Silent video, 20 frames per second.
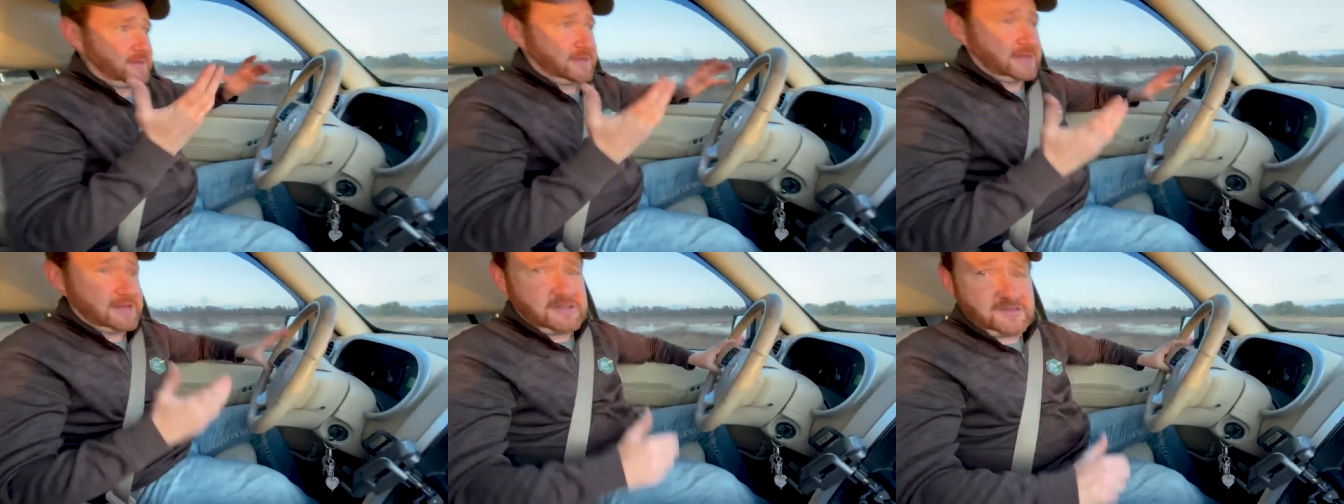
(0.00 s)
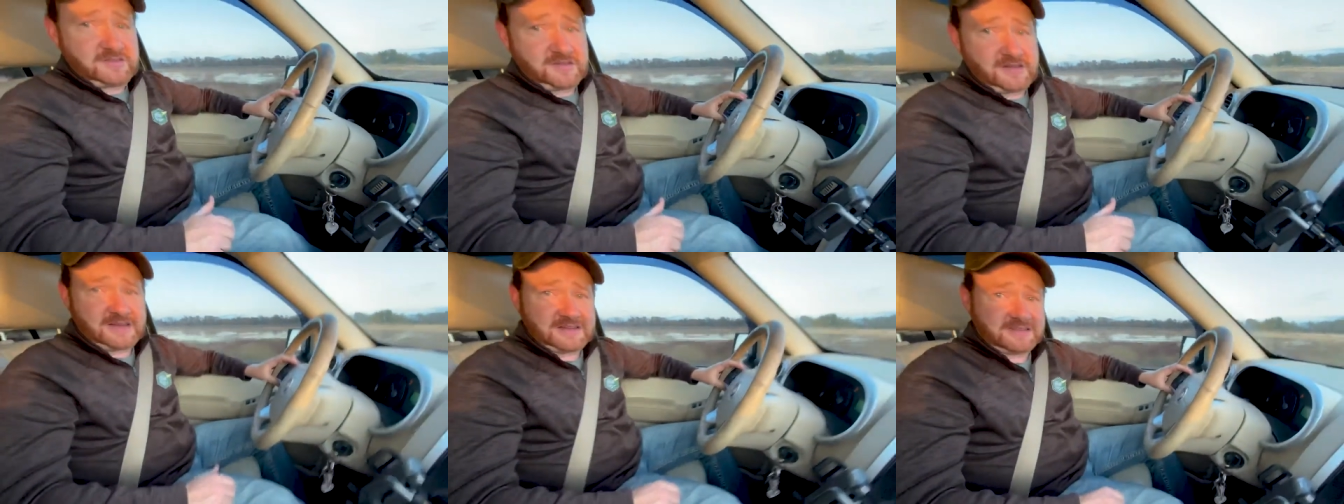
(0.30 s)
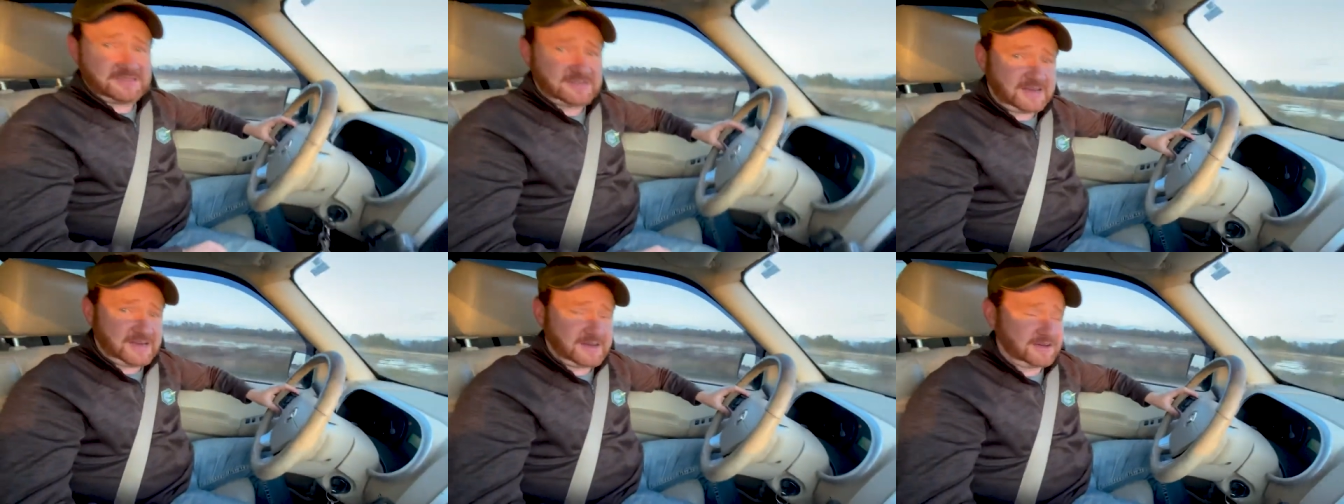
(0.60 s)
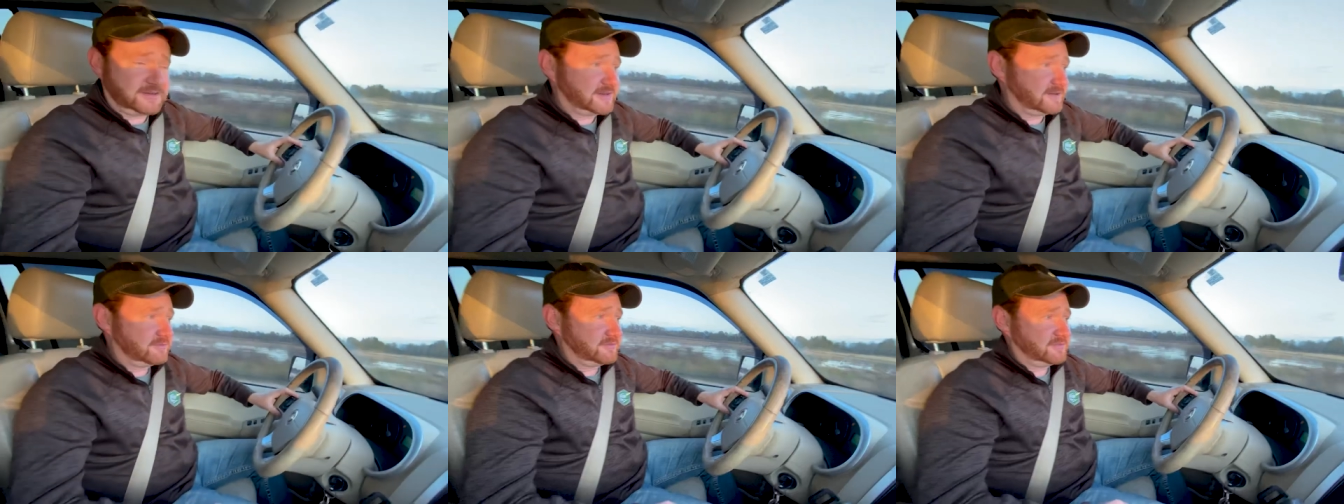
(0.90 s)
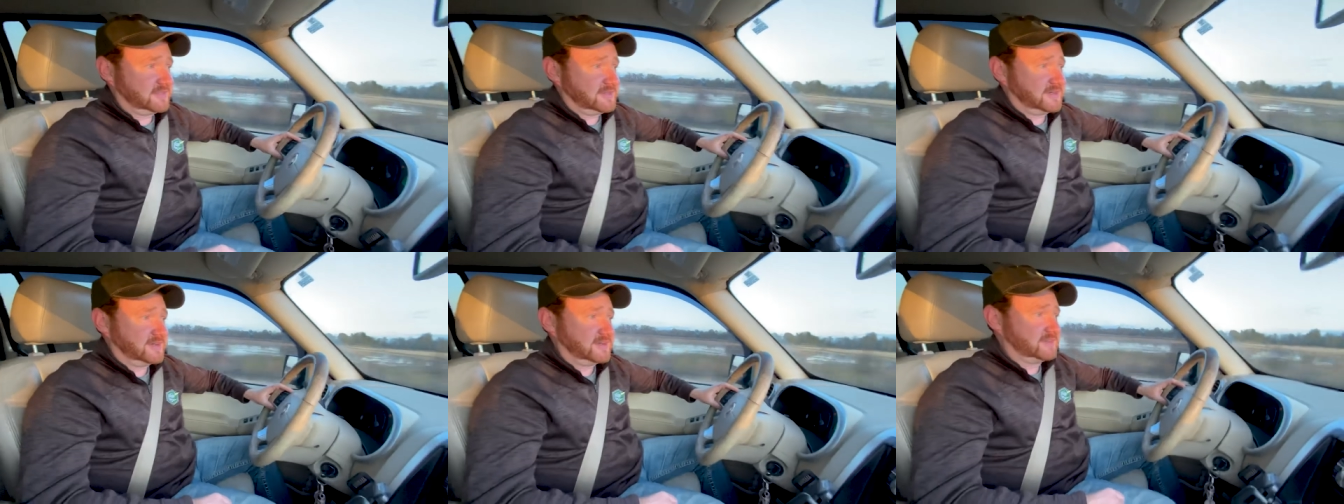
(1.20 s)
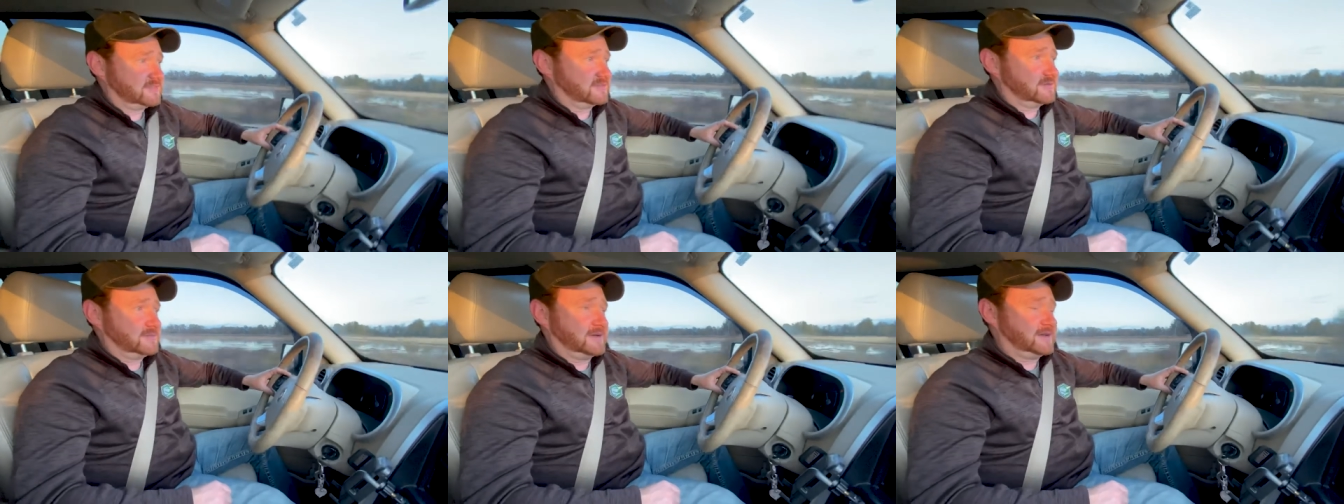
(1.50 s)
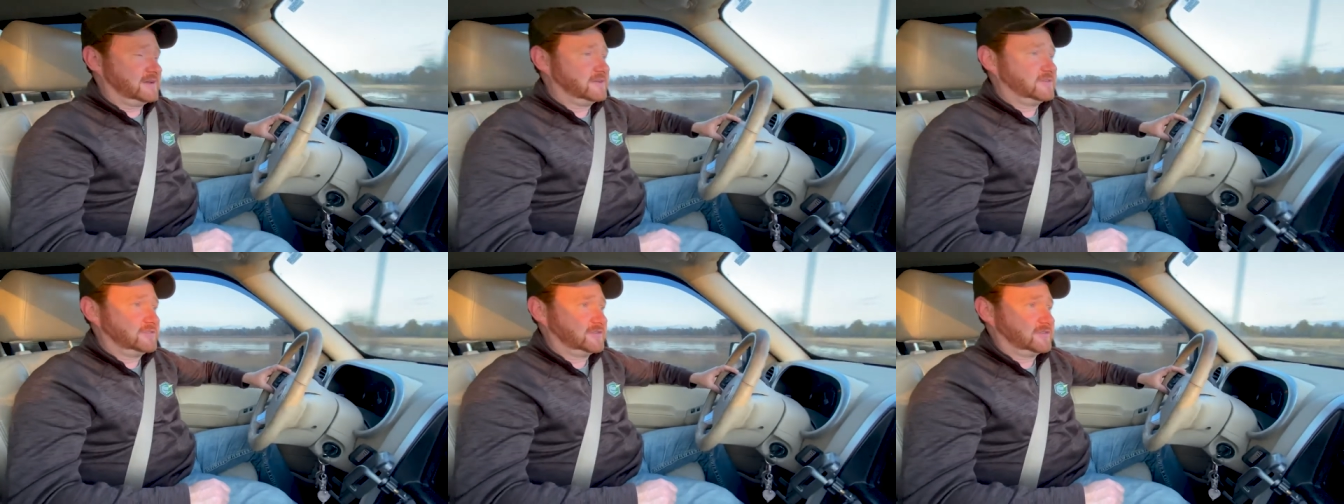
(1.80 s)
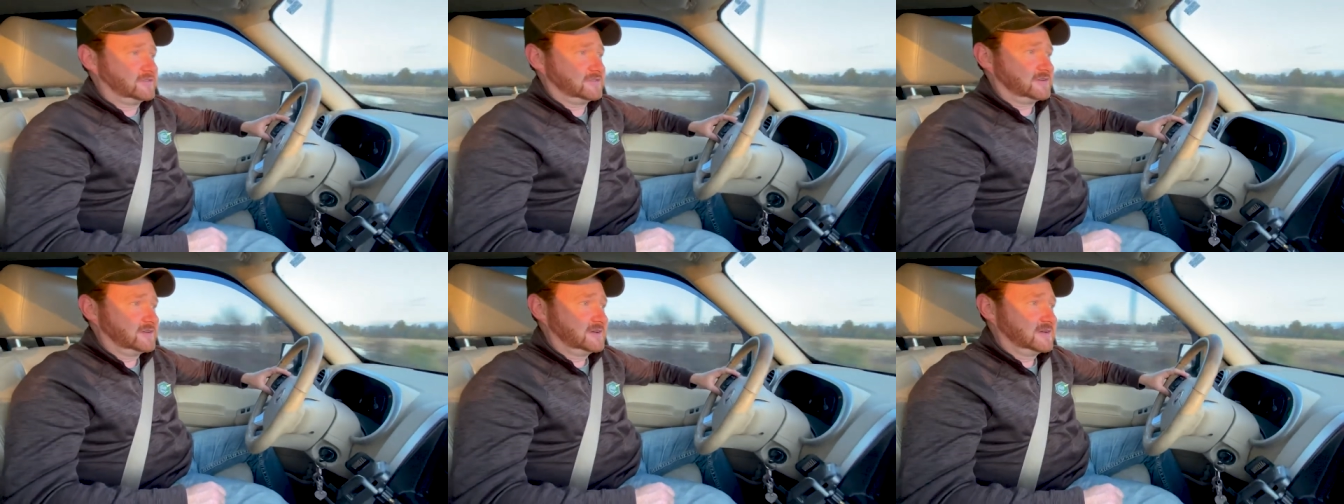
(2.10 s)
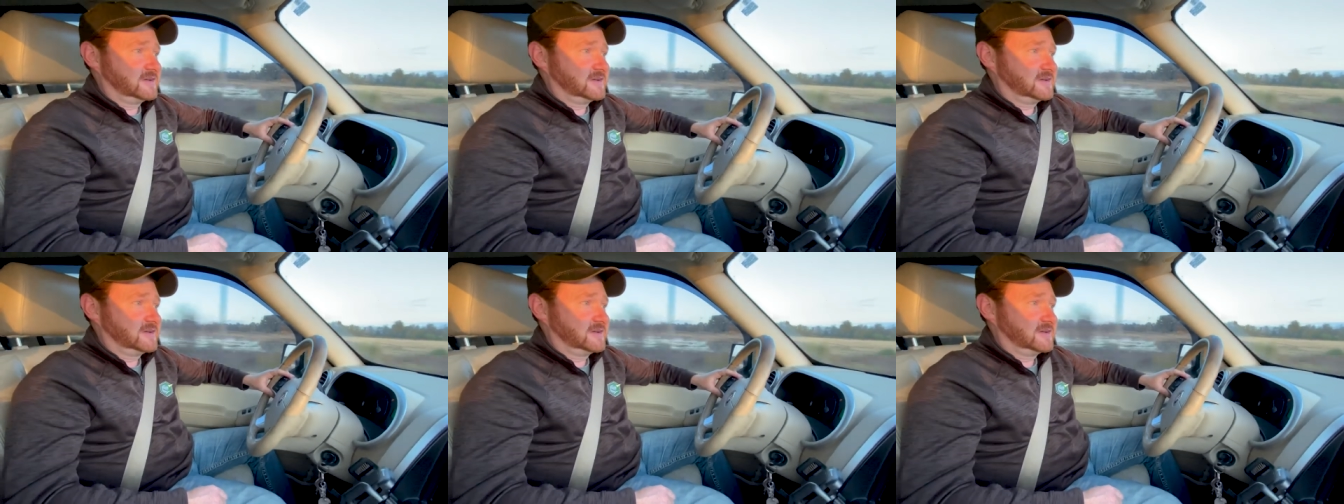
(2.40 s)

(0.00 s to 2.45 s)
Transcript: insides out and everything else. I mean, it's just